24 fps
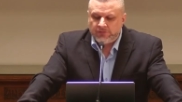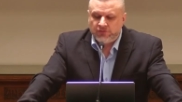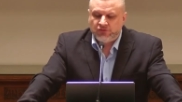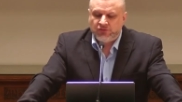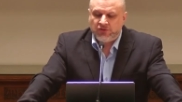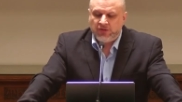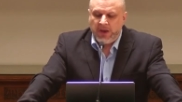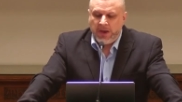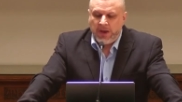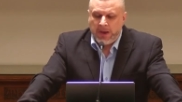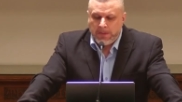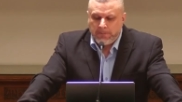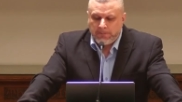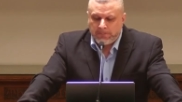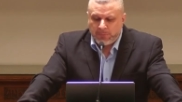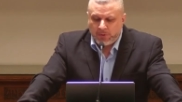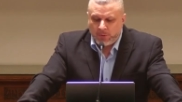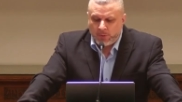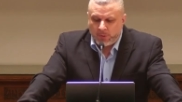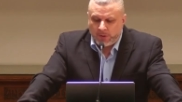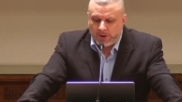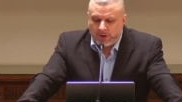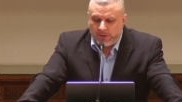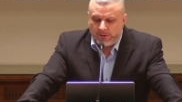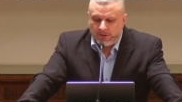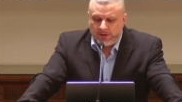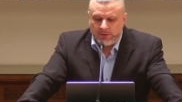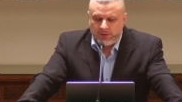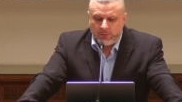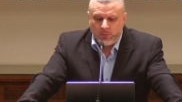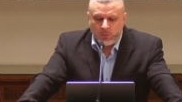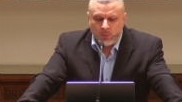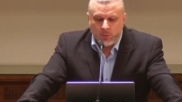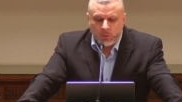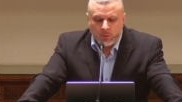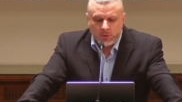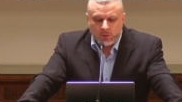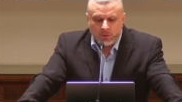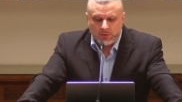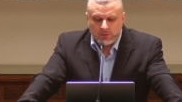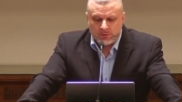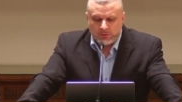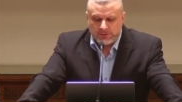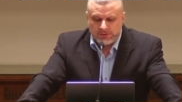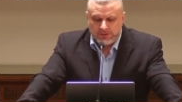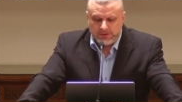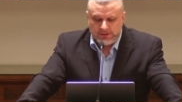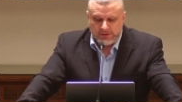temporary,
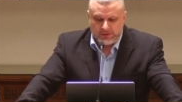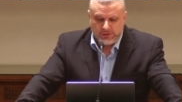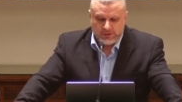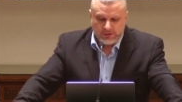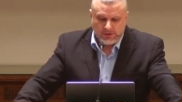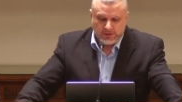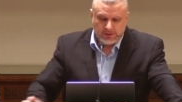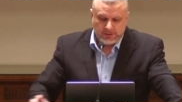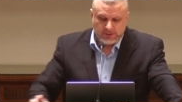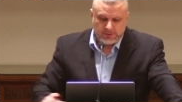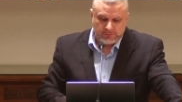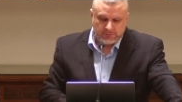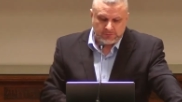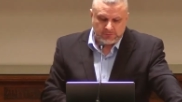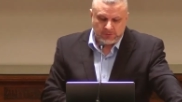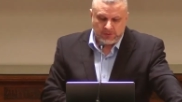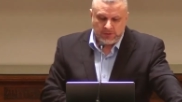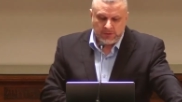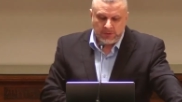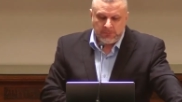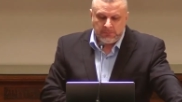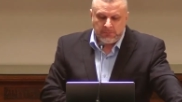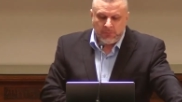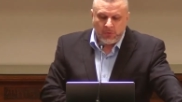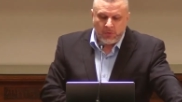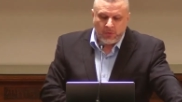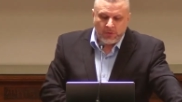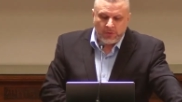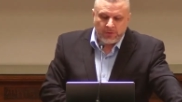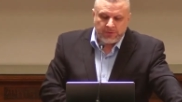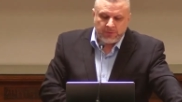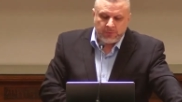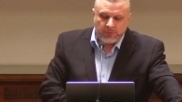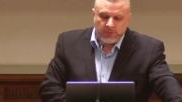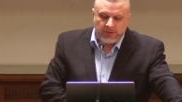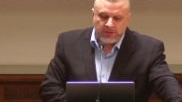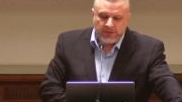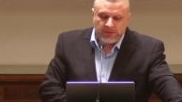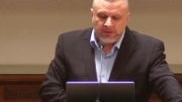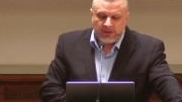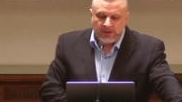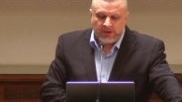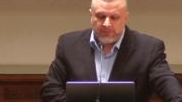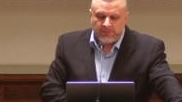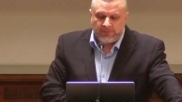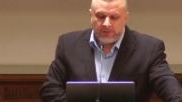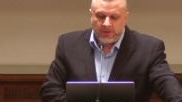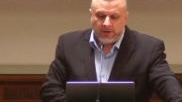worldly things, more than we
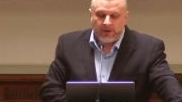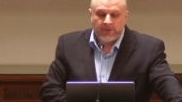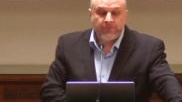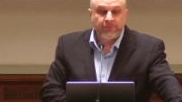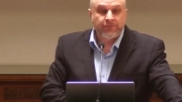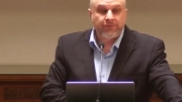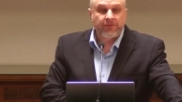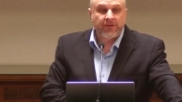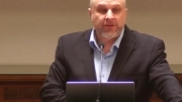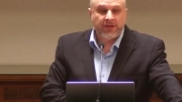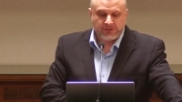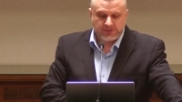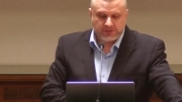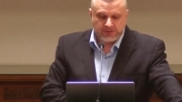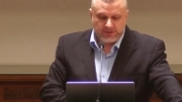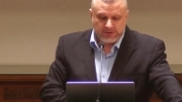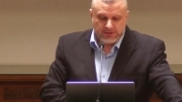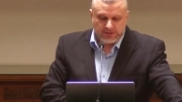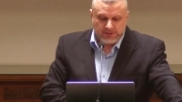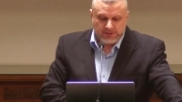love our fleshly